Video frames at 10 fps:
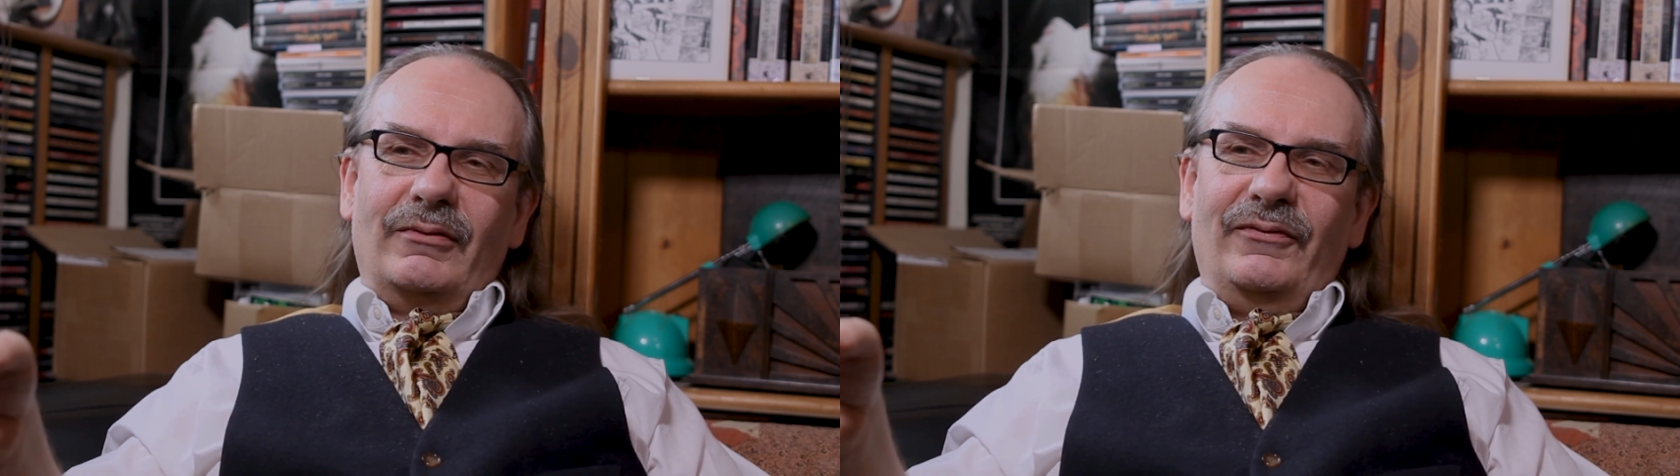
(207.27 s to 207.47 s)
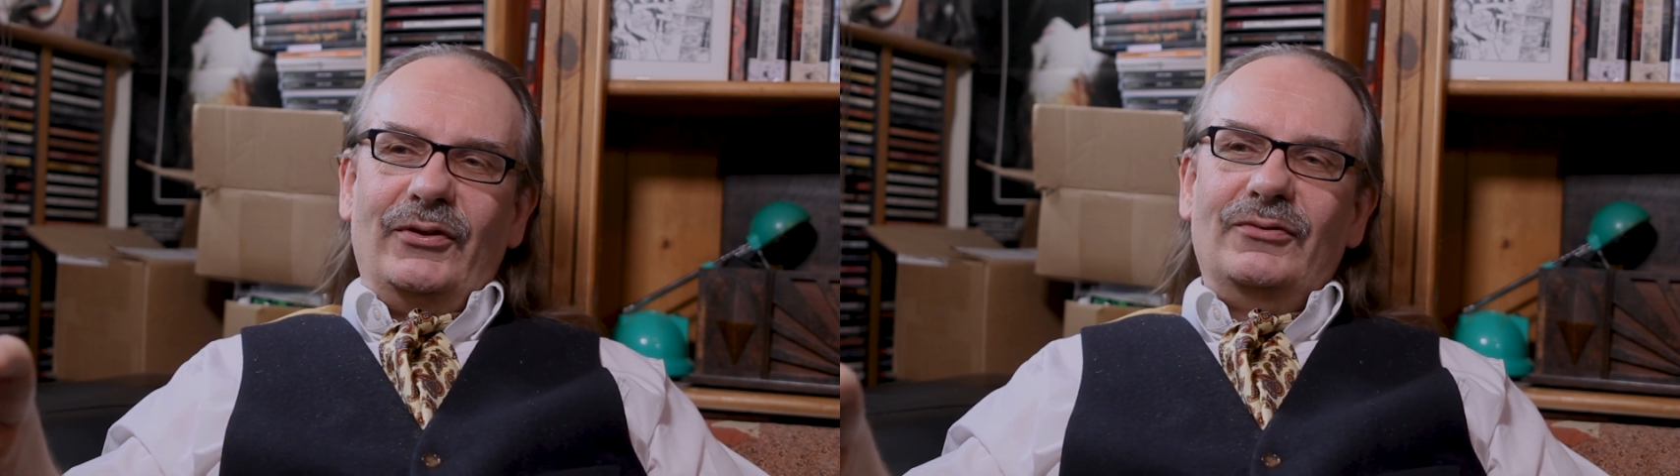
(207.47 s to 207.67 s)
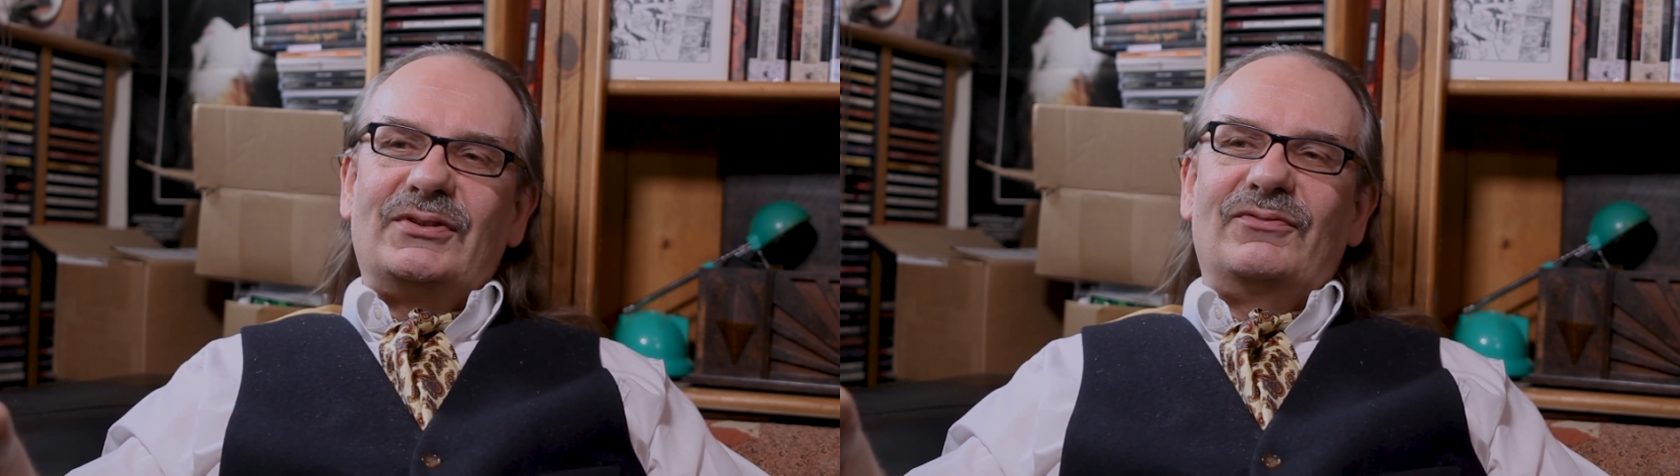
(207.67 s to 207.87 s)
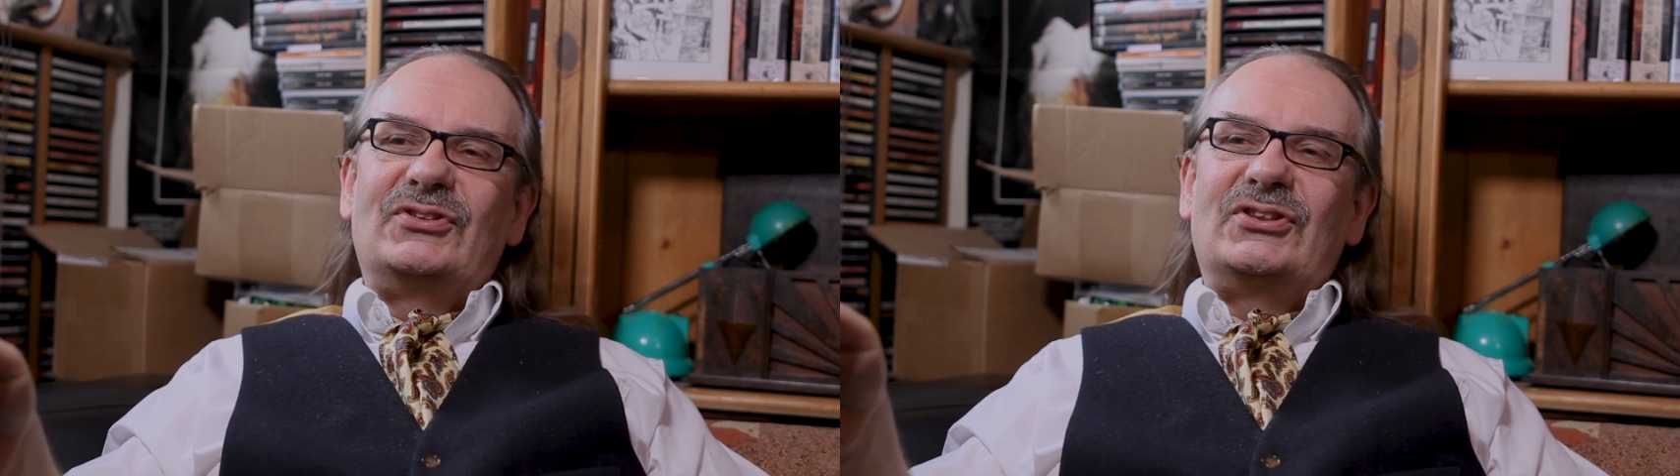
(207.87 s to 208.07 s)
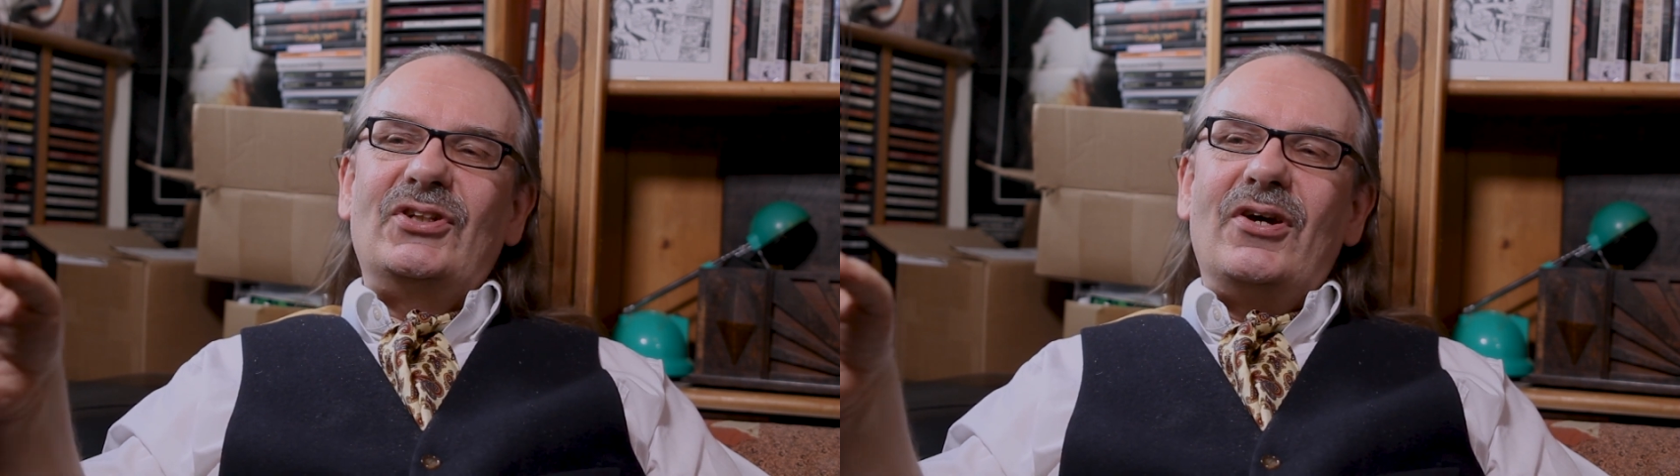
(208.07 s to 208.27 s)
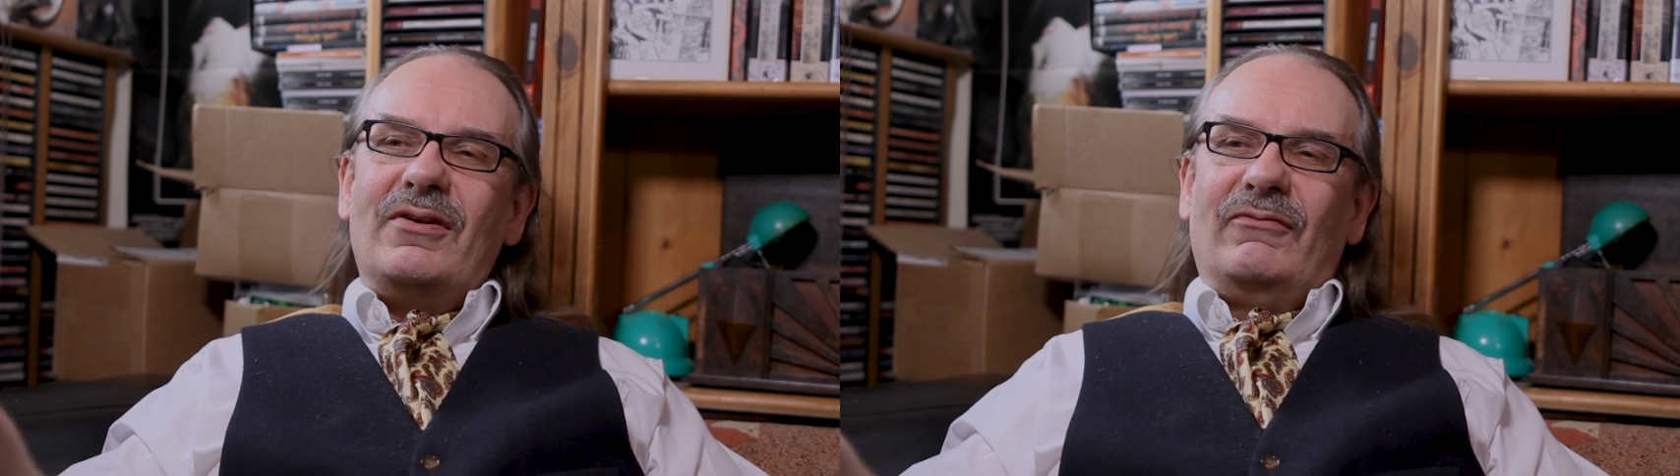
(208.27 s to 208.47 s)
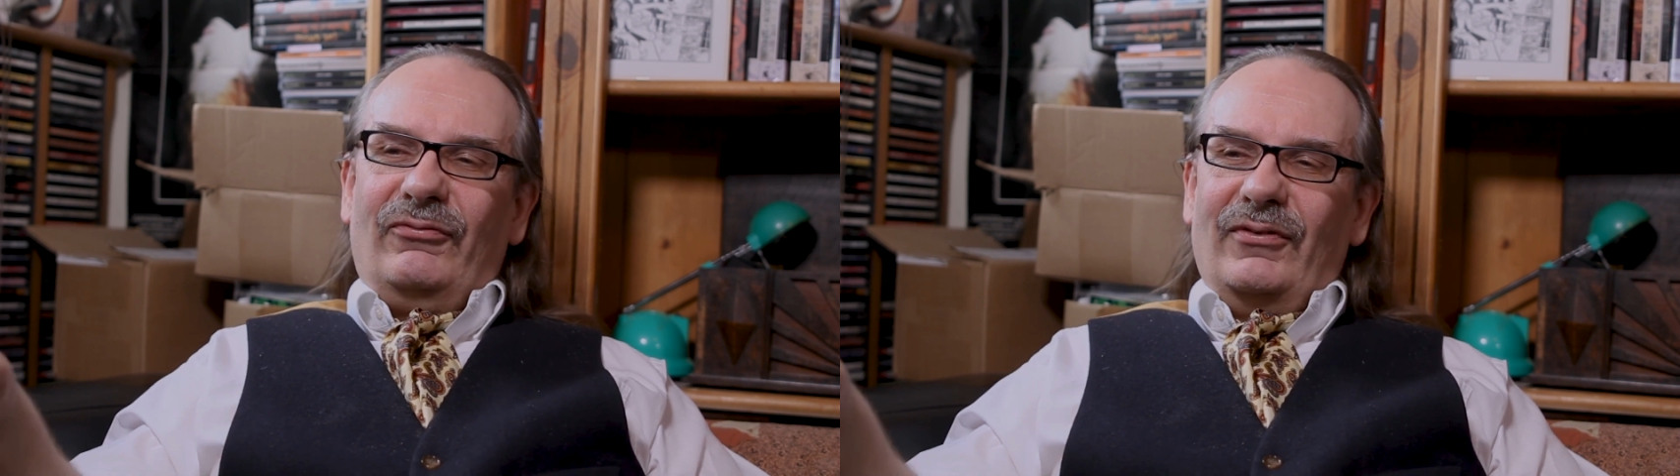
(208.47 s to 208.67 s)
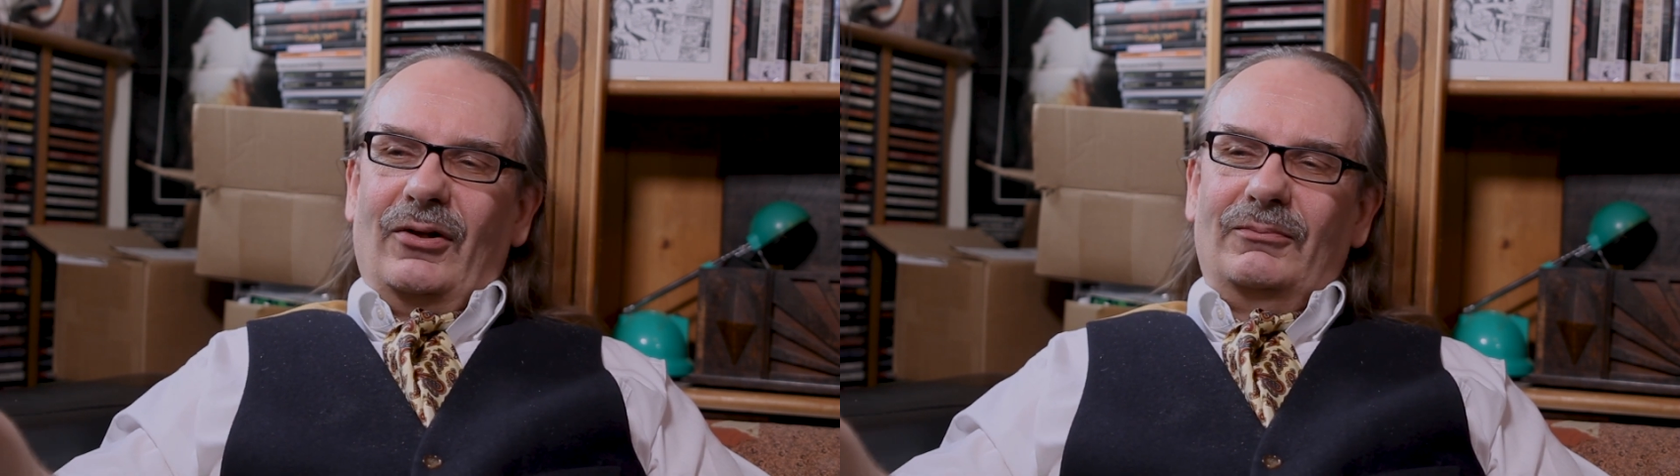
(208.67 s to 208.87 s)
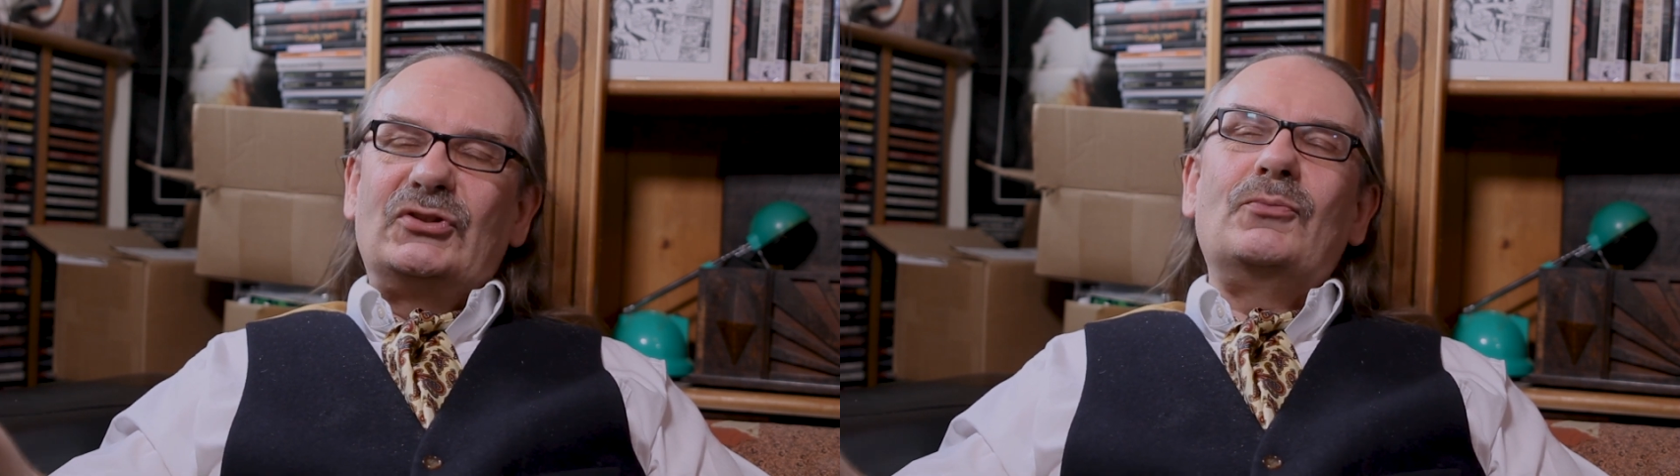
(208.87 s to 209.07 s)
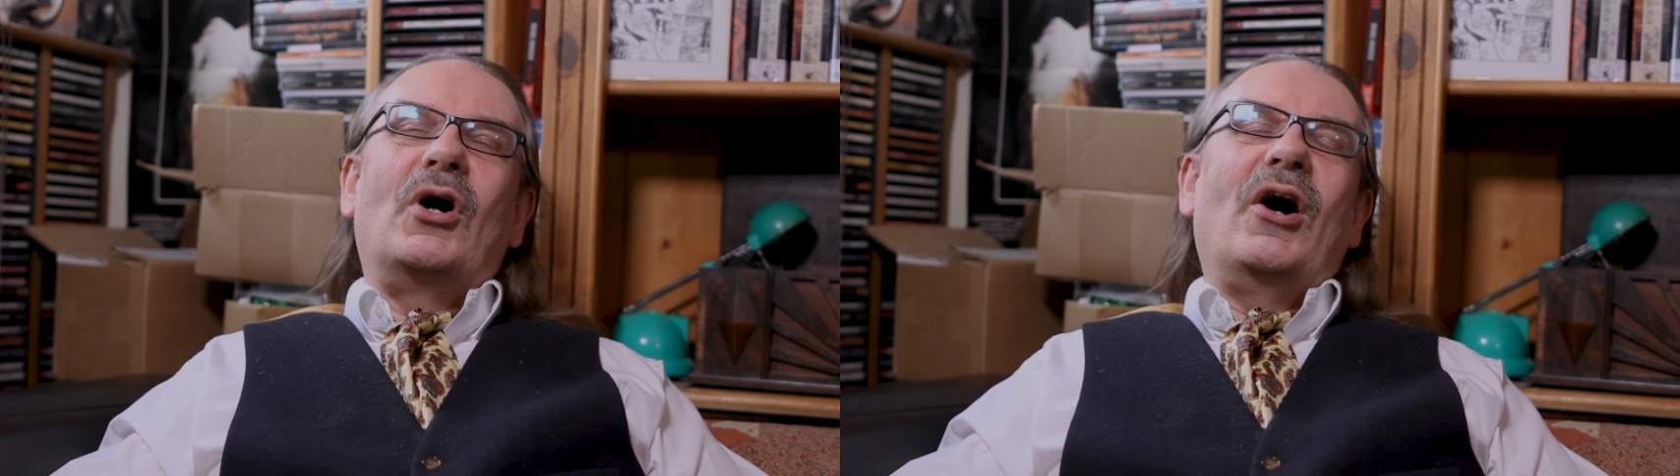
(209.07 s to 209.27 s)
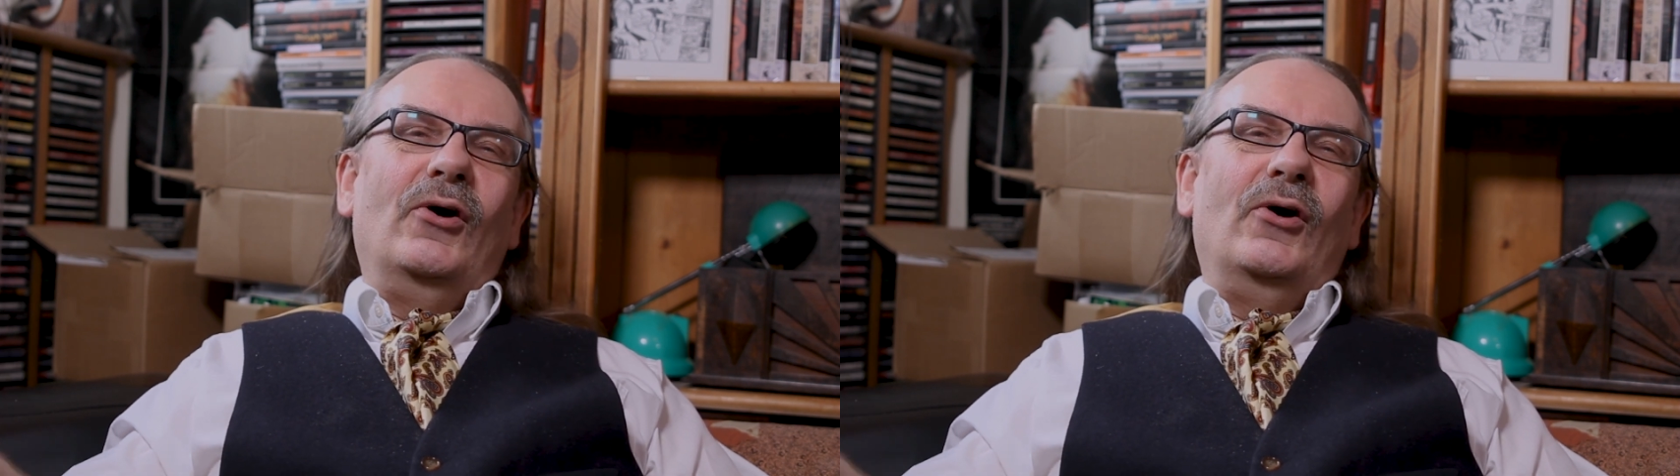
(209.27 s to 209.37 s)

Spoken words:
reviews of certain films that were